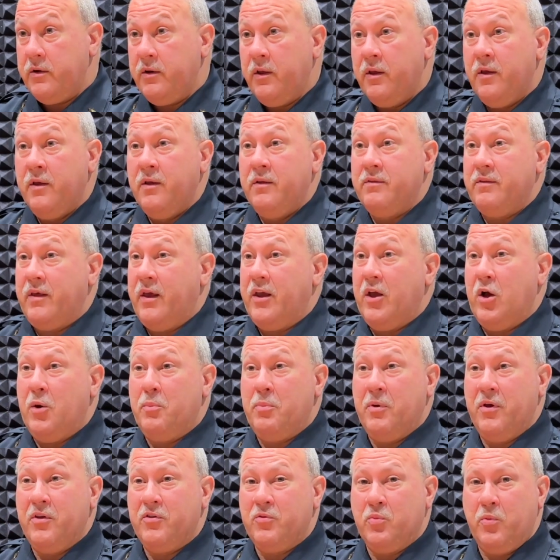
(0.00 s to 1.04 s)
They help
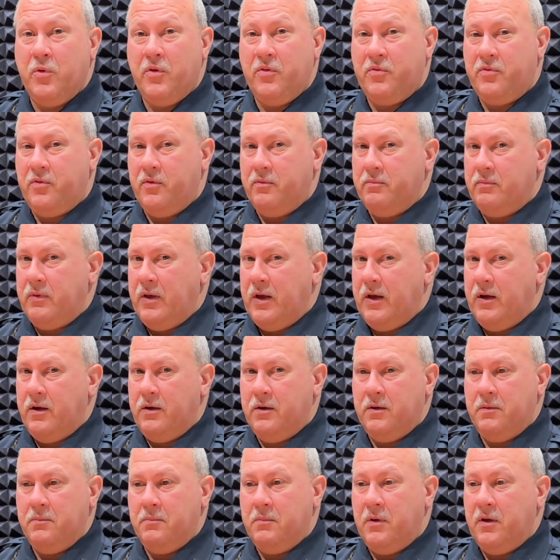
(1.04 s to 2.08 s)
us with
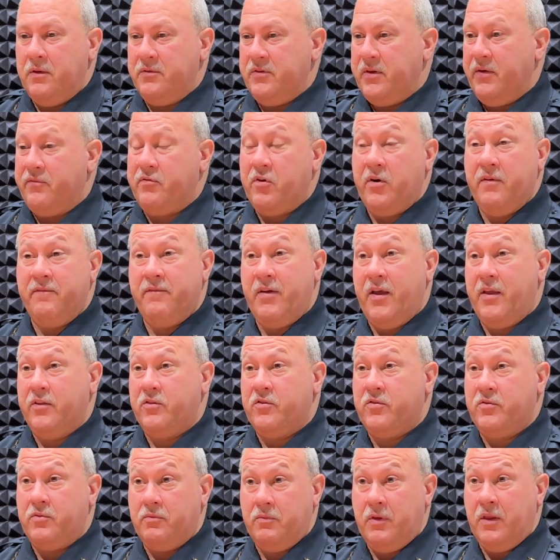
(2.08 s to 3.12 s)
different
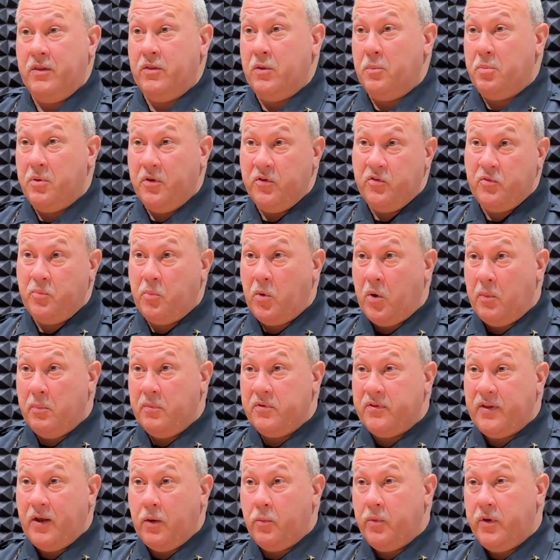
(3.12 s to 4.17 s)
events in the police
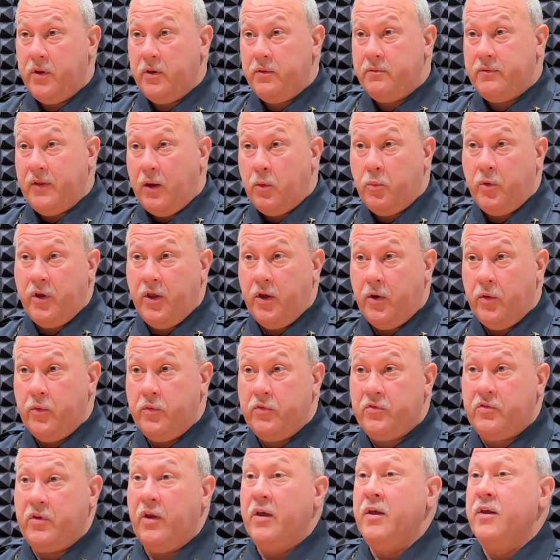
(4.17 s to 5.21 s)
department that we
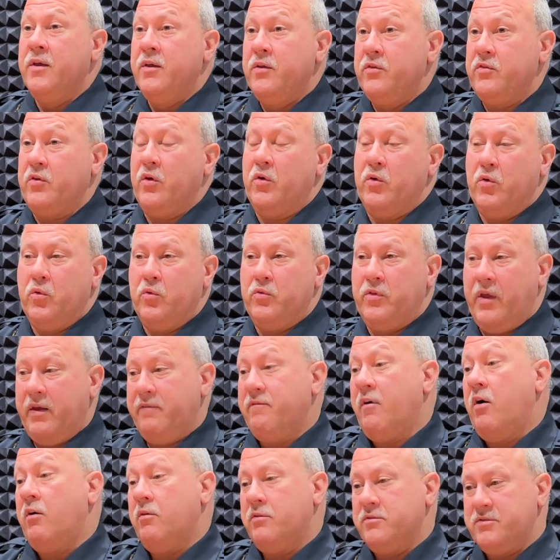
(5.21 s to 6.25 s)
host. So they
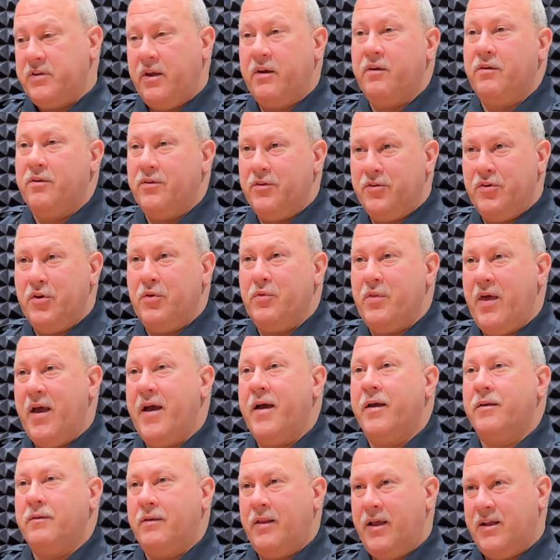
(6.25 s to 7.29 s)
volunteer and do
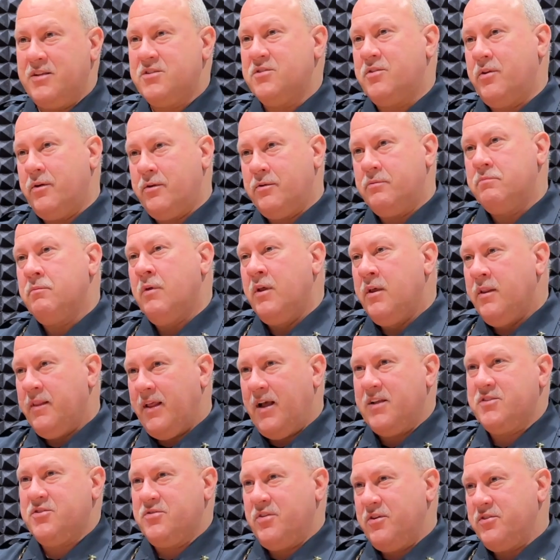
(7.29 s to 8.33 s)
that. And
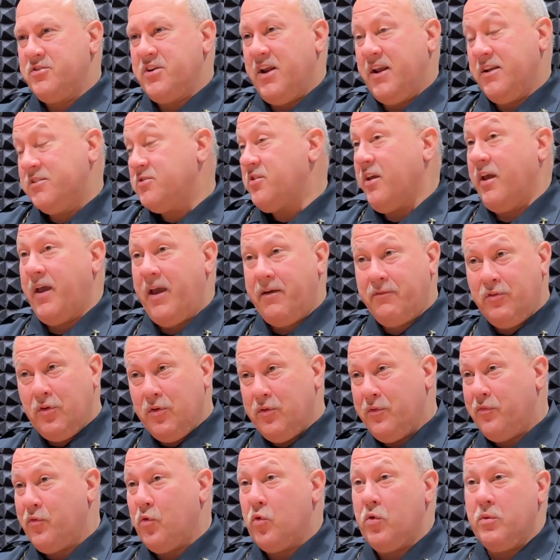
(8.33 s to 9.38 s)
that's their chance. They have
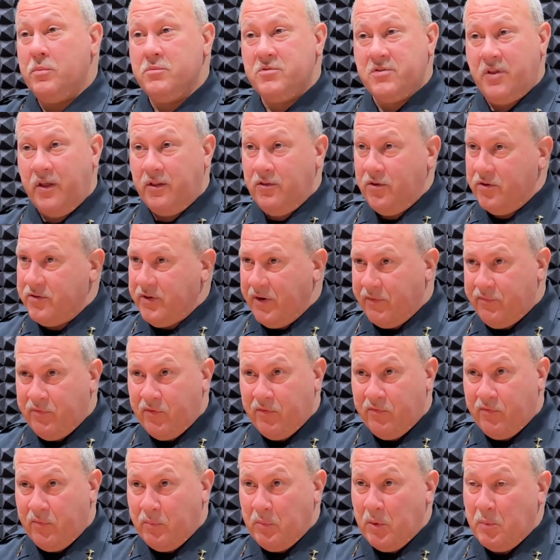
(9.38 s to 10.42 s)
uniforms. They look
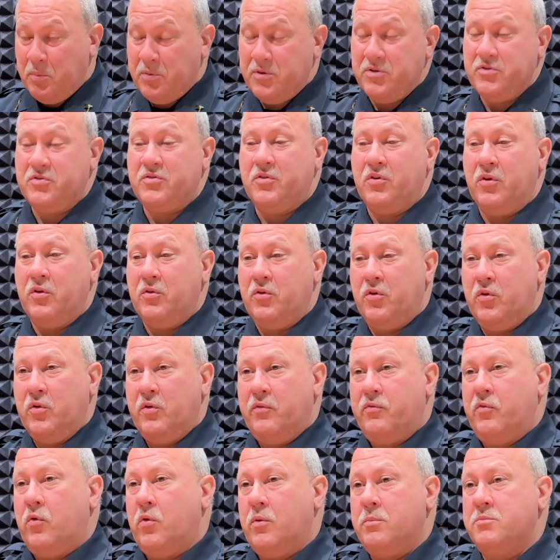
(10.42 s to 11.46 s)
different from the police
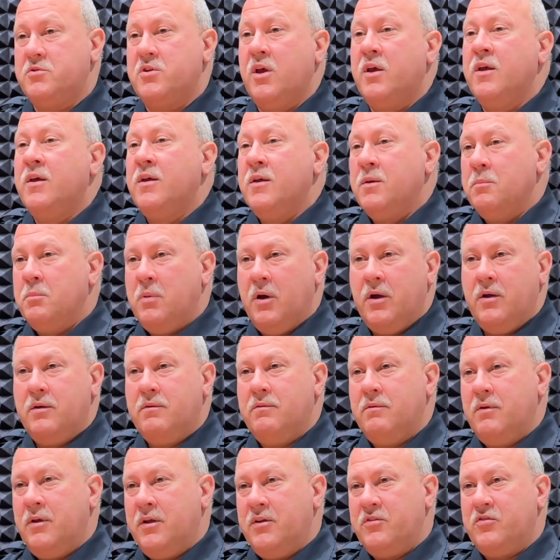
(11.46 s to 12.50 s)
uniforms, but
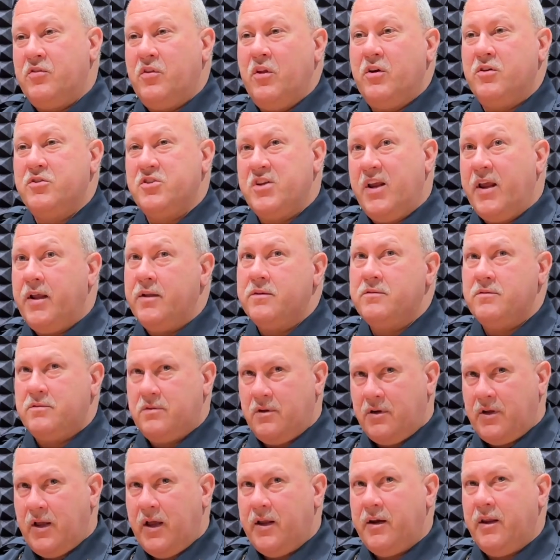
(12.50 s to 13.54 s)
it's their chance to
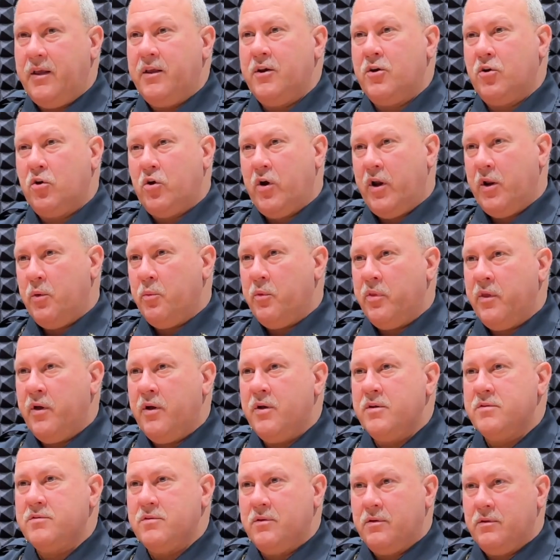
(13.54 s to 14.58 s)
kind of integrate with
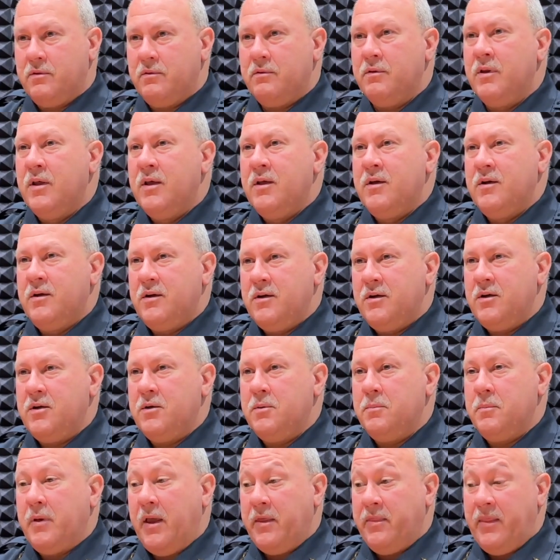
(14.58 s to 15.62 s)
us. And
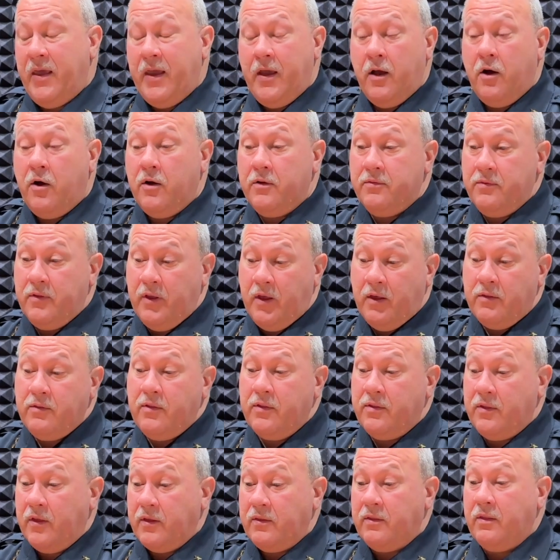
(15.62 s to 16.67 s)
the other
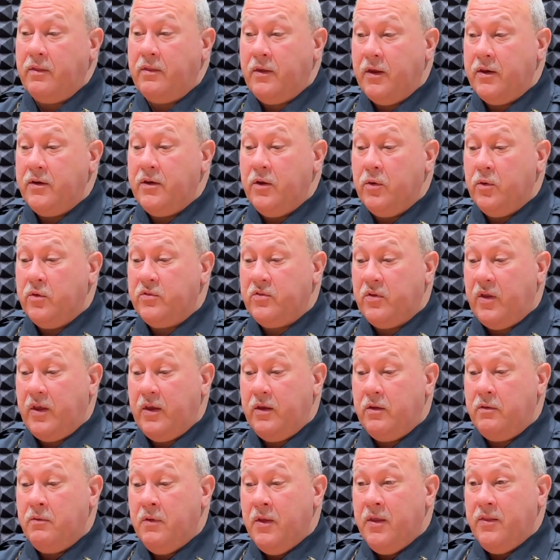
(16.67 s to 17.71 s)
thing that they do is
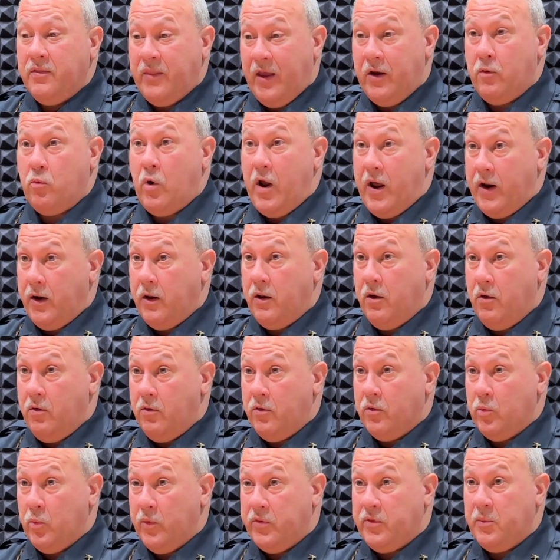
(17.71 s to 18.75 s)
they ride
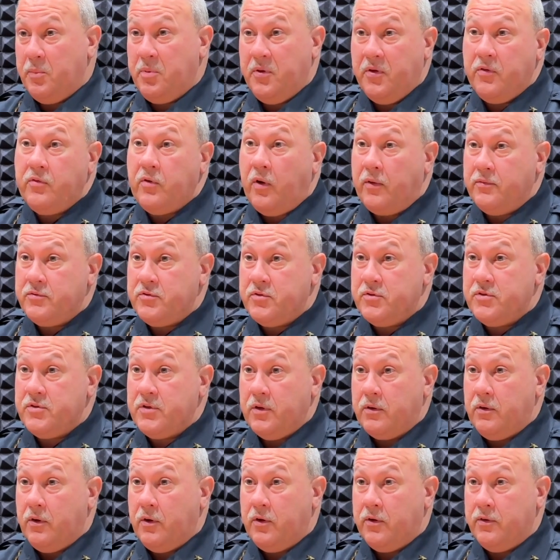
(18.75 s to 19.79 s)
along with the police officers
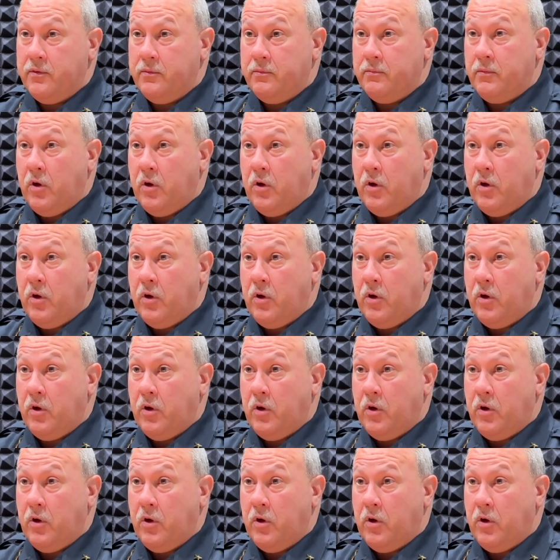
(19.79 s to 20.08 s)
on